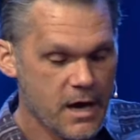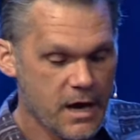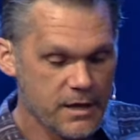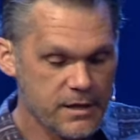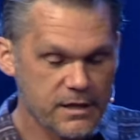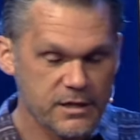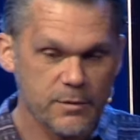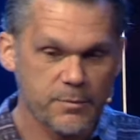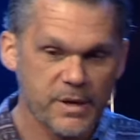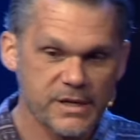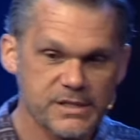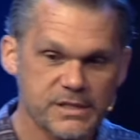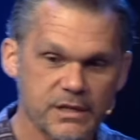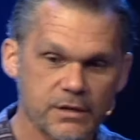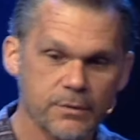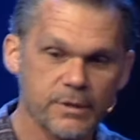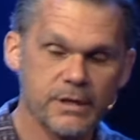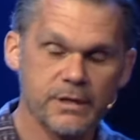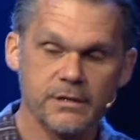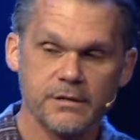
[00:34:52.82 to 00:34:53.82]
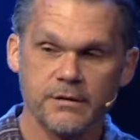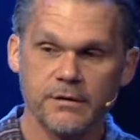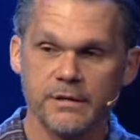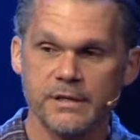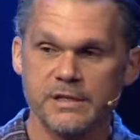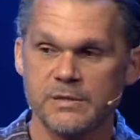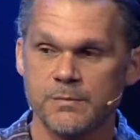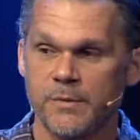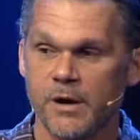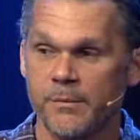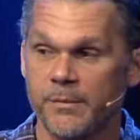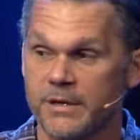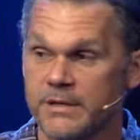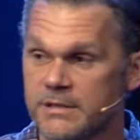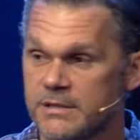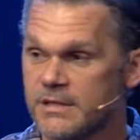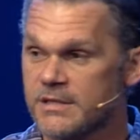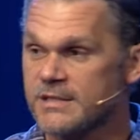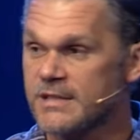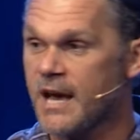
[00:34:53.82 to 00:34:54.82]
I think the best thing we can do in this moment
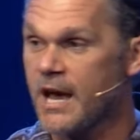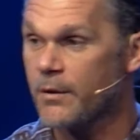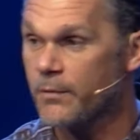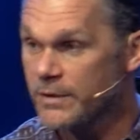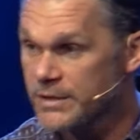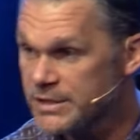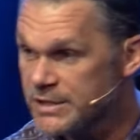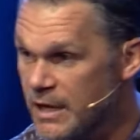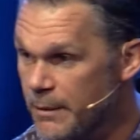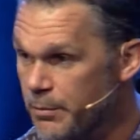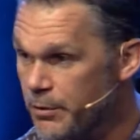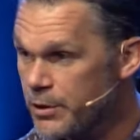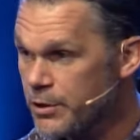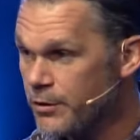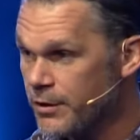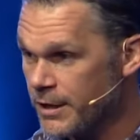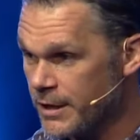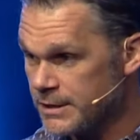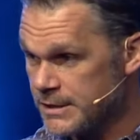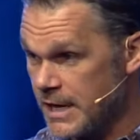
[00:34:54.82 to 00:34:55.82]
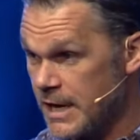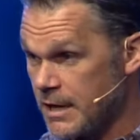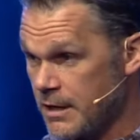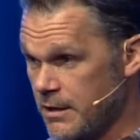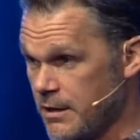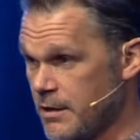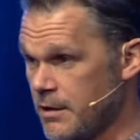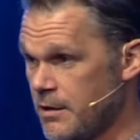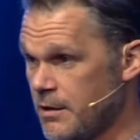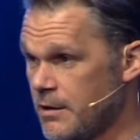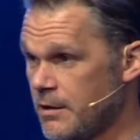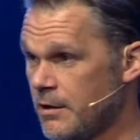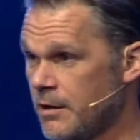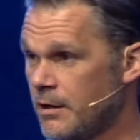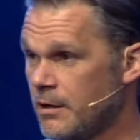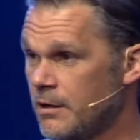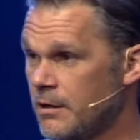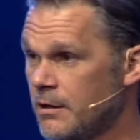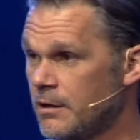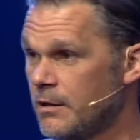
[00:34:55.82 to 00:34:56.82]
is decide what step are you gonna take?
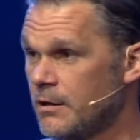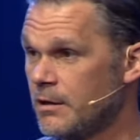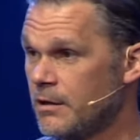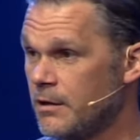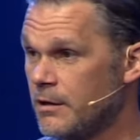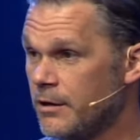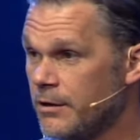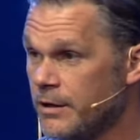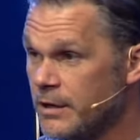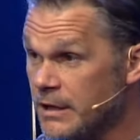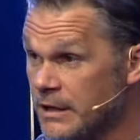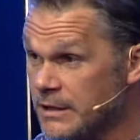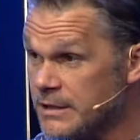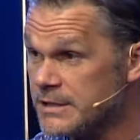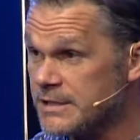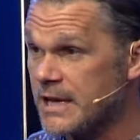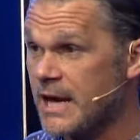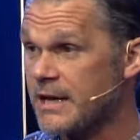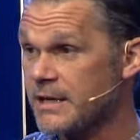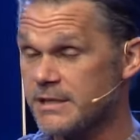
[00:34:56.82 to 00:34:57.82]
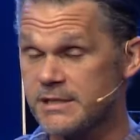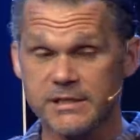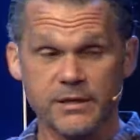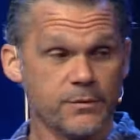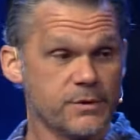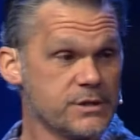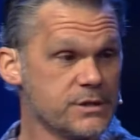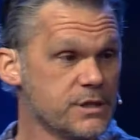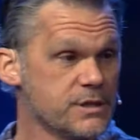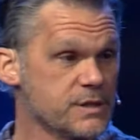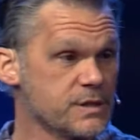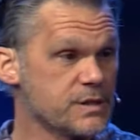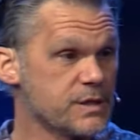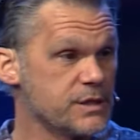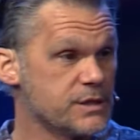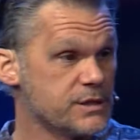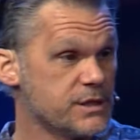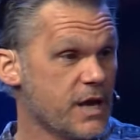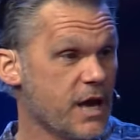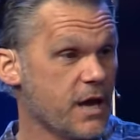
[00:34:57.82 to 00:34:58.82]
Are you going to decide to sit with Jesus
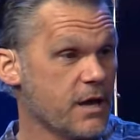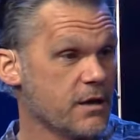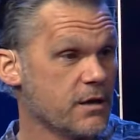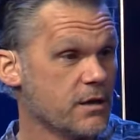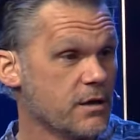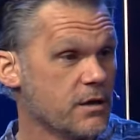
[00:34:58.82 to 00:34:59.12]
each day?